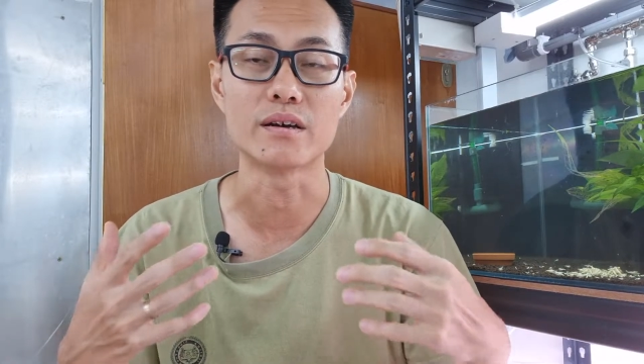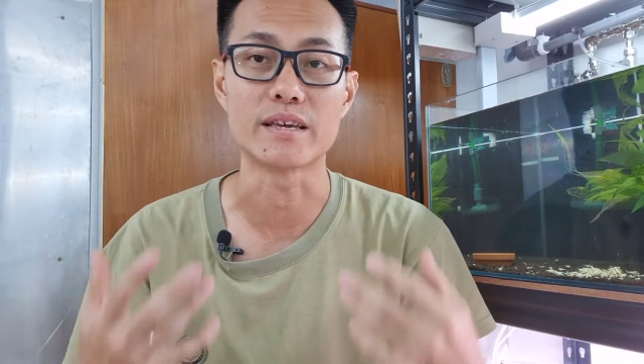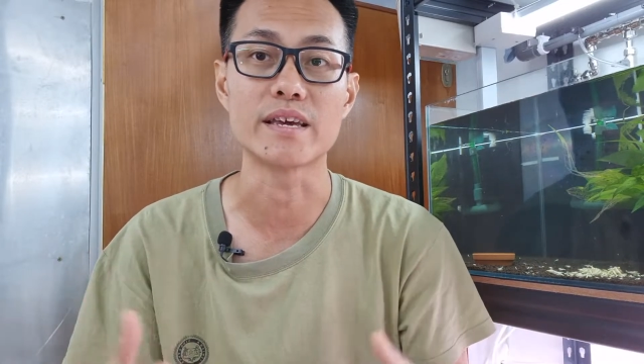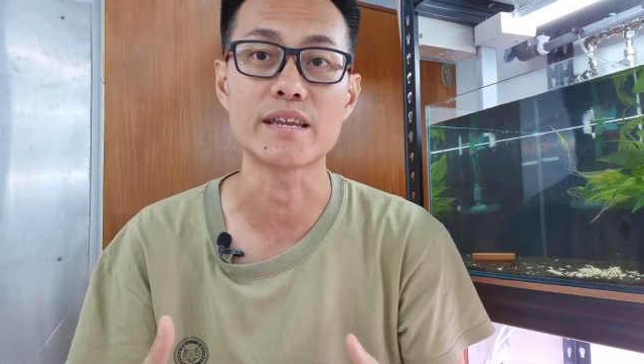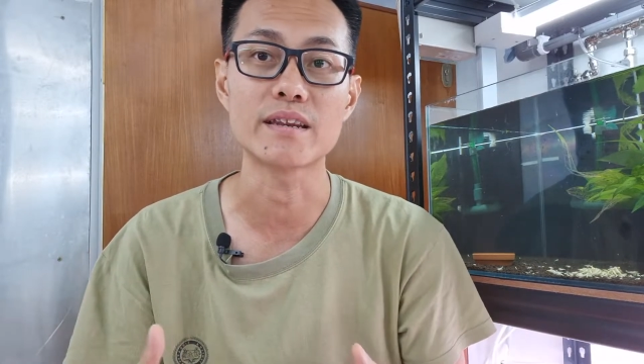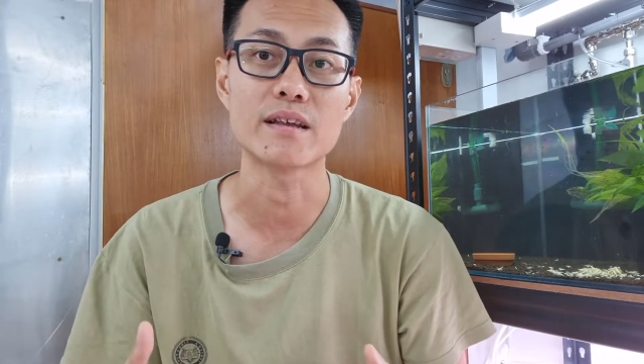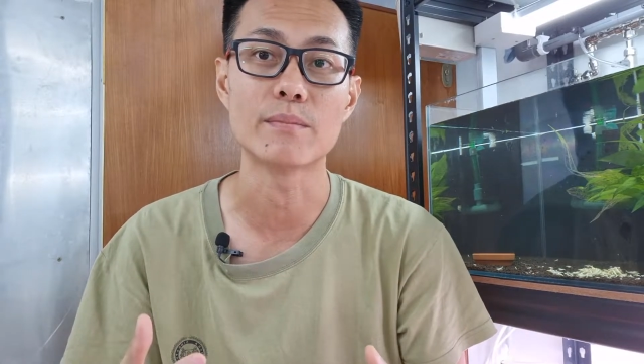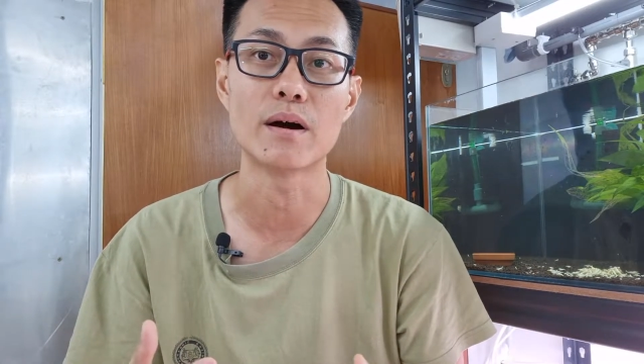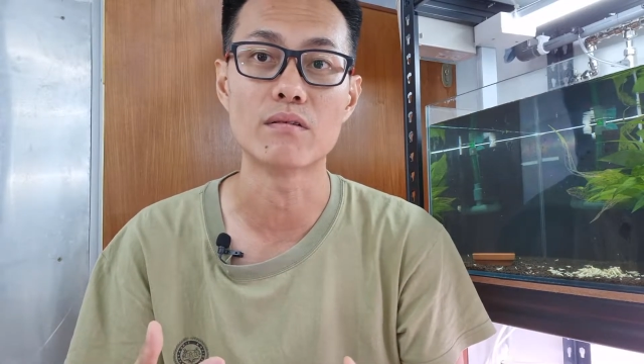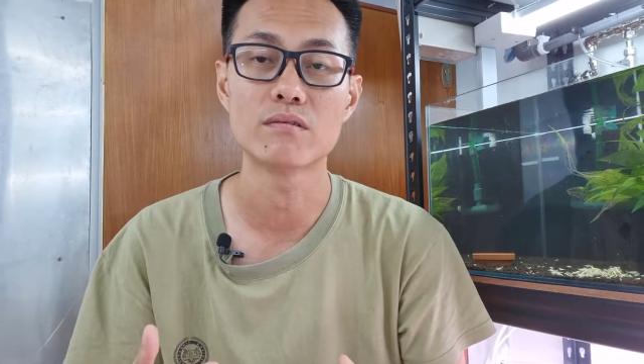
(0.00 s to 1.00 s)
gain
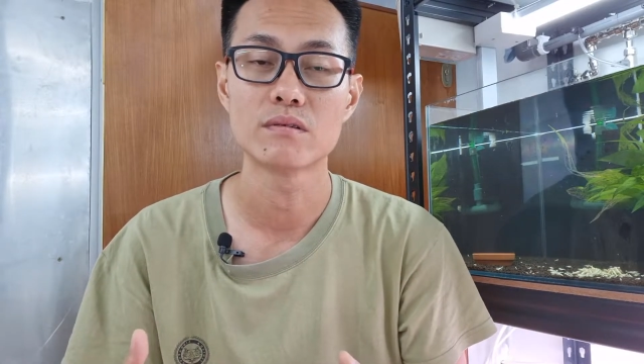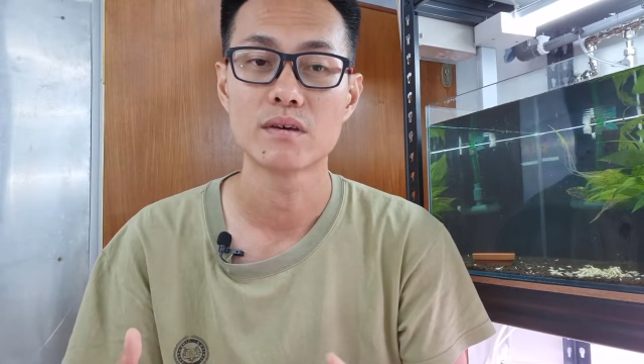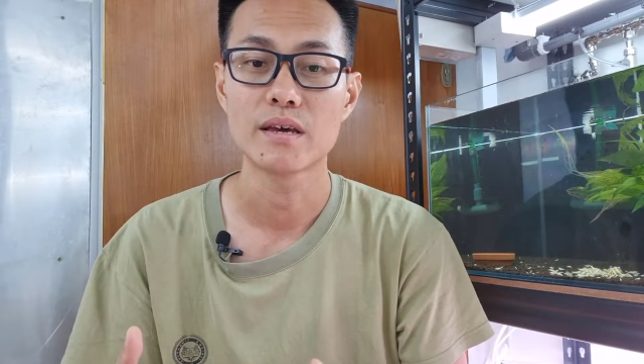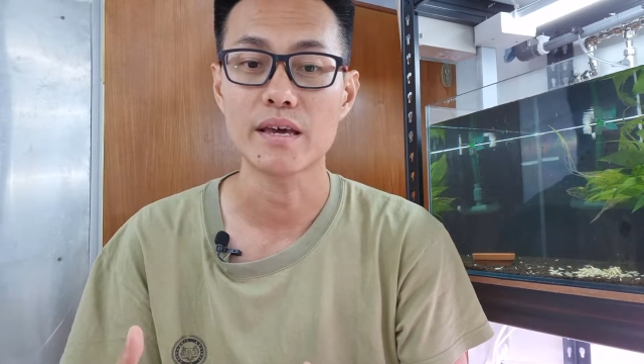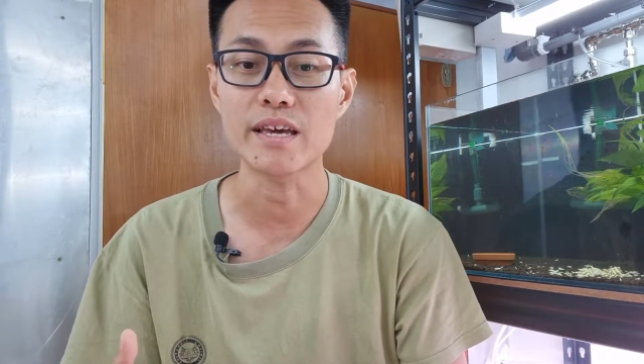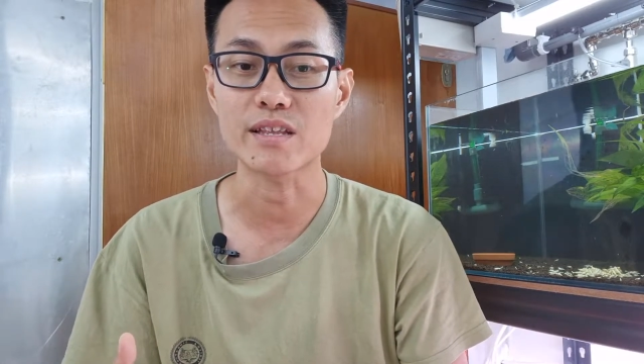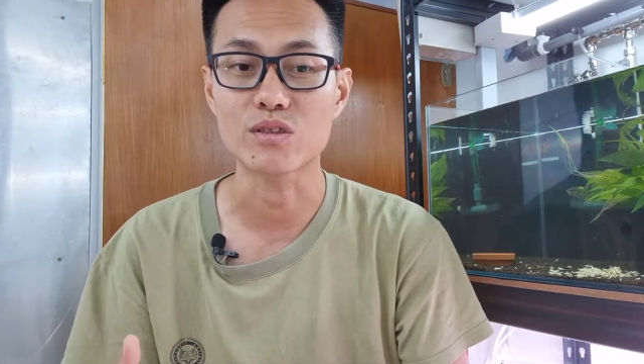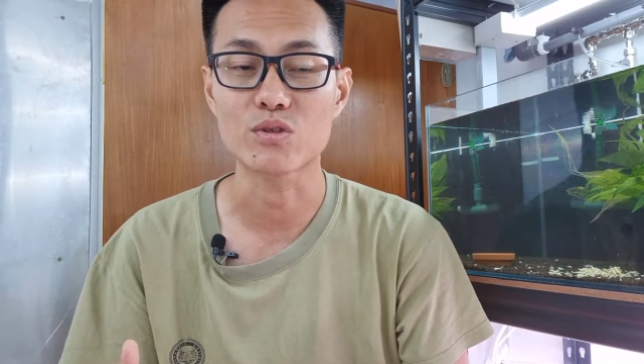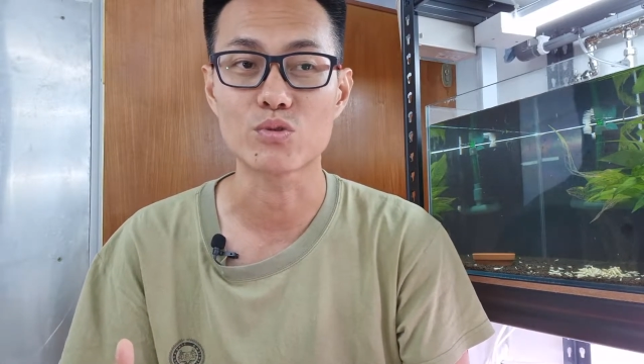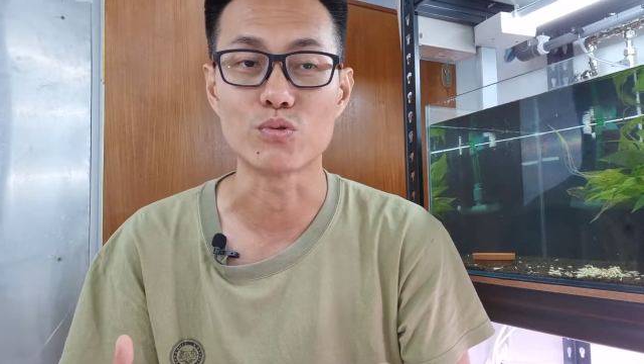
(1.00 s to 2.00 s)
about 8
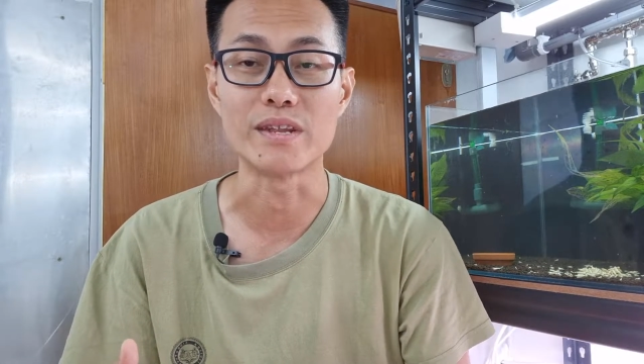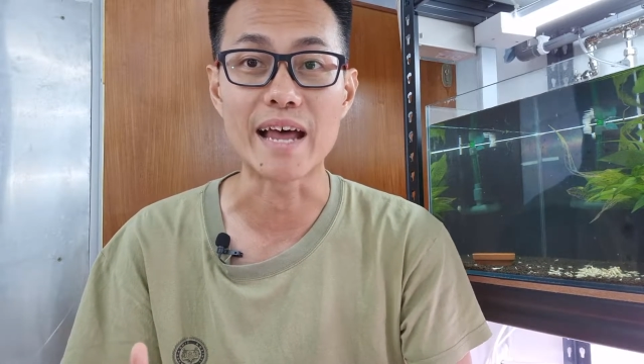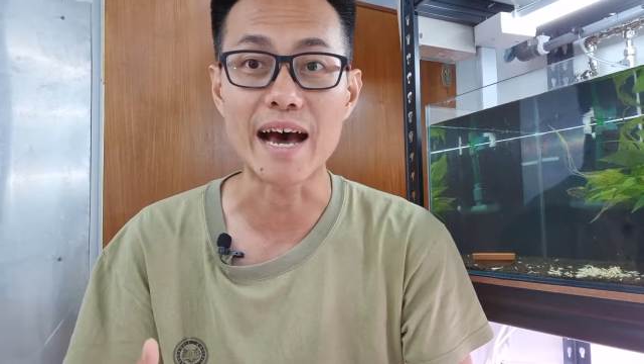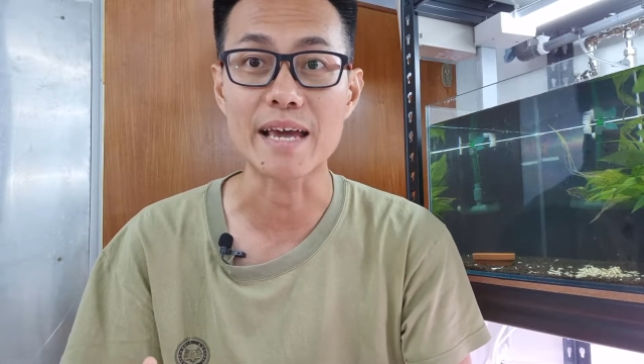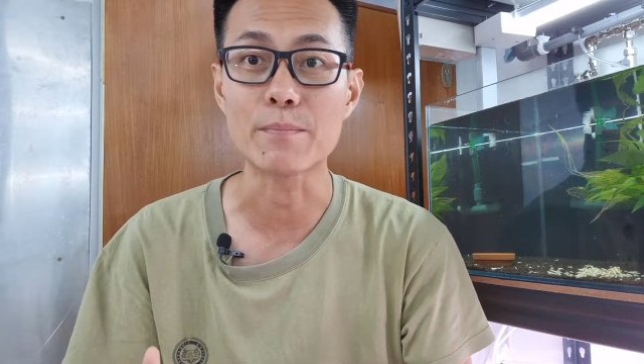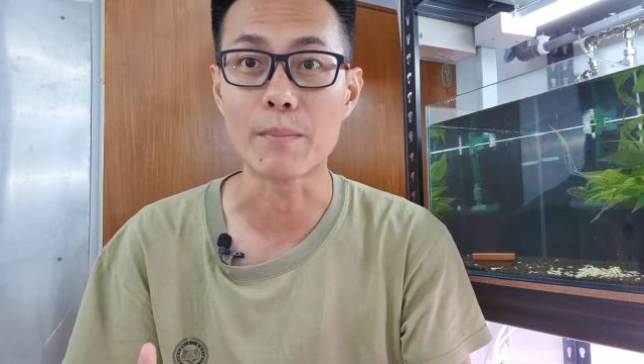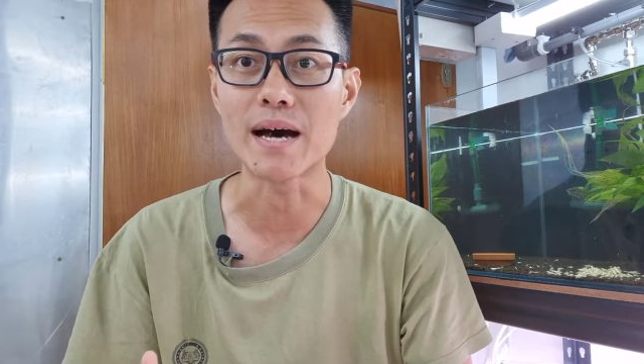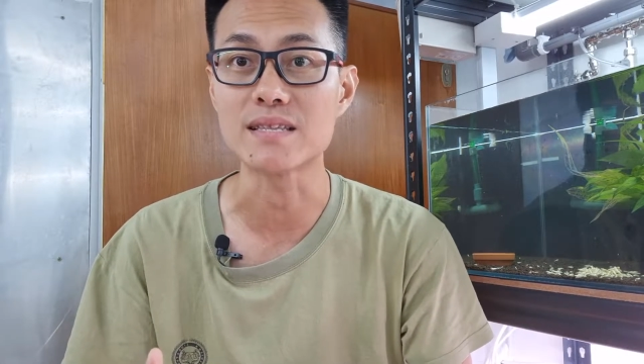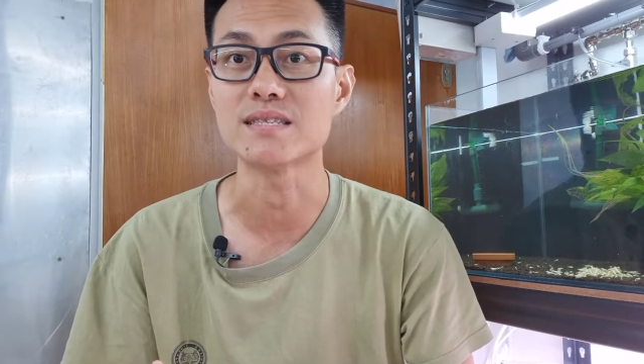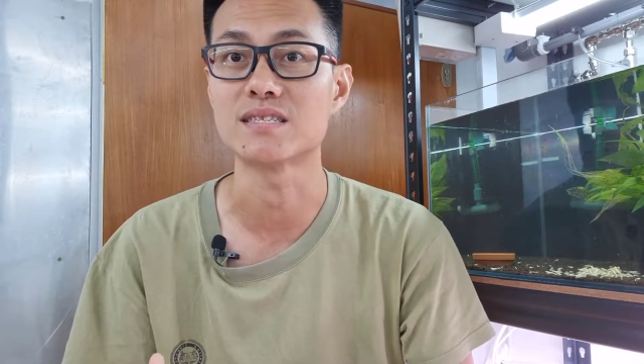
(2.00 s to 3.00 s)
to 9
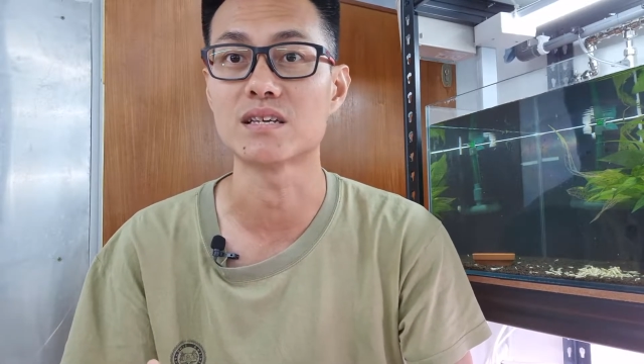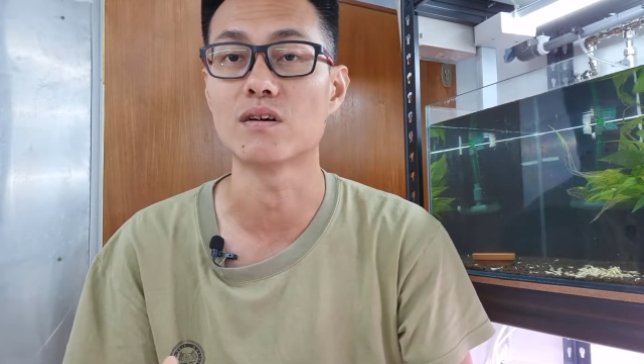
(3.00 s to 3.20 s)
months